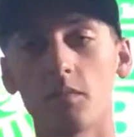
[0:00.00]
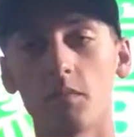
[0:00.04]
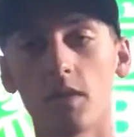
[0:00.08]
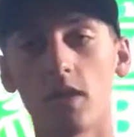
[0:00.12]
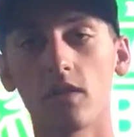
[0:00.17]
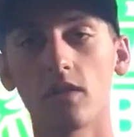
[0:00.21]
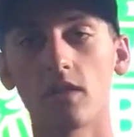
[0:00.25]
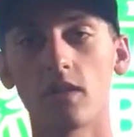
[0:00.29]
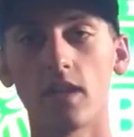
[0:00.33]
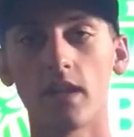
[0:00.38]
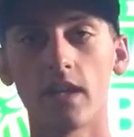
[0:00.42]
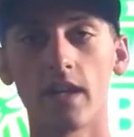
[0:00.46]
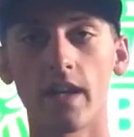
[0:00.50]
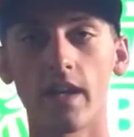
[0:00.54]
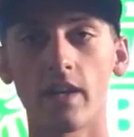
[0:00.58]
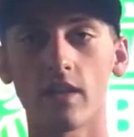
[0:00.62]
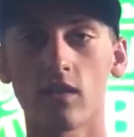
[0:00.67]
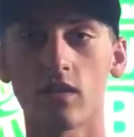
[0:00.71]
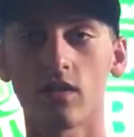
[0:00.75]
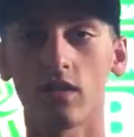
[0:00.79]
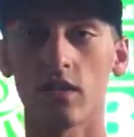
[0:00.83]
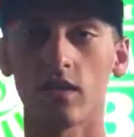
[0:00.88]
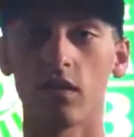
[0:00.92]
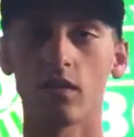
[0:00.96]
the mail today
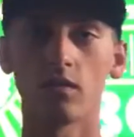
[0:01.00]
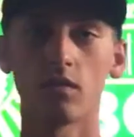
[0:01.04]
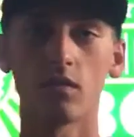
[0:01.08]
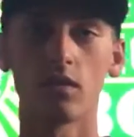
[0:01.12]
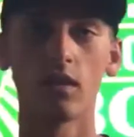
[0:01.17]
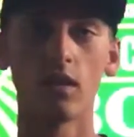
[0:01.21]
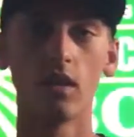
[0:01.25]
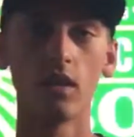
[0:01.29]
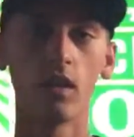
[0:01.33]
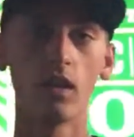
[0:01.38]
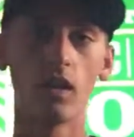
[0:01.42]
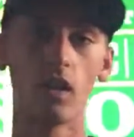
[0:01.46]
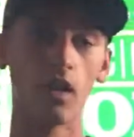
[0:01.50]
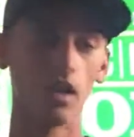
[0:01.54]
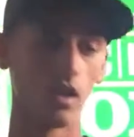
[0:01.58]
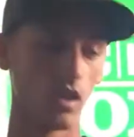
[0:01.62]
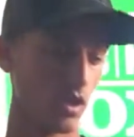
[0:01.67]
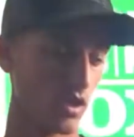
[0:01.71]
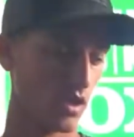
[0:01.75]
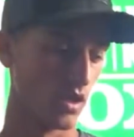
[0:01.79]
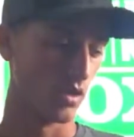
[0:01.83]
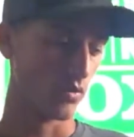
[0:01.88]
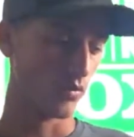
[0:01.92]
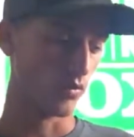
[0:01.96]
actually, and
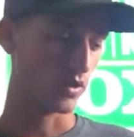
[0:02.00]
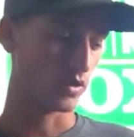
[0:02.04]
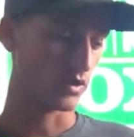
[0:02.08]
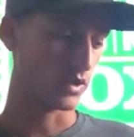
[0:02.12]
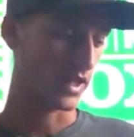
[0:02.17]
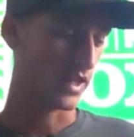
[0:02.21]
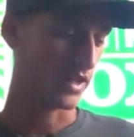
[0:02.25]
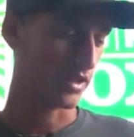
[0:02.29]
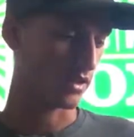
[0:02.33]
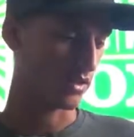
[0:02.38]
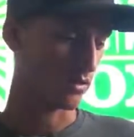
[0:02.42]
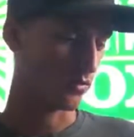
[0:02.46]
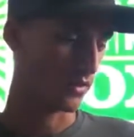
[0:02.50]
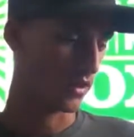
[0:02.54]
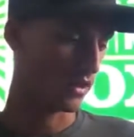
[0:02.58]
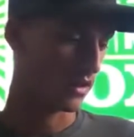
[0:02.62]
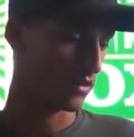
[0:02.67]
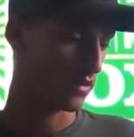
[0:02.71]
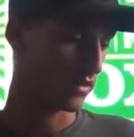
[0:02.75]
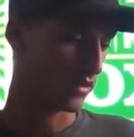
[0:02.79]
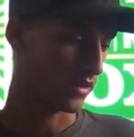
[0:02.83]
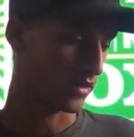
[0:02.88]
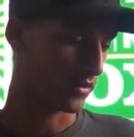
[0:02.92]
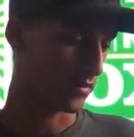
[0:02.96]
one last
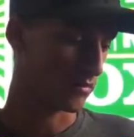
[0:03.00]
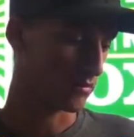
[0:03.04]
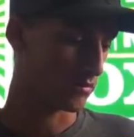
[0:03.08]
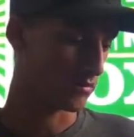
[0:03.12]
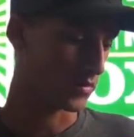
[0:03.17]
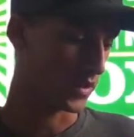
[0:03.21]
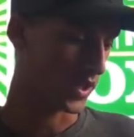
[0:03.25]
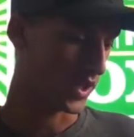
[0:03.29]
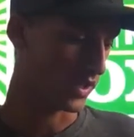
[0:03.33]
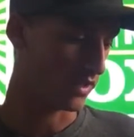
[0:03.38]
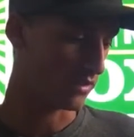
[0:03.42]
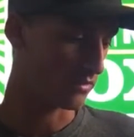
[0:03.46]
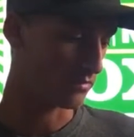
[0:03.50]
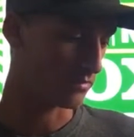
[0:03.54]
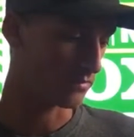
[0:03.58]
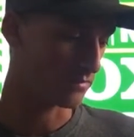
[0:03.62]
week. But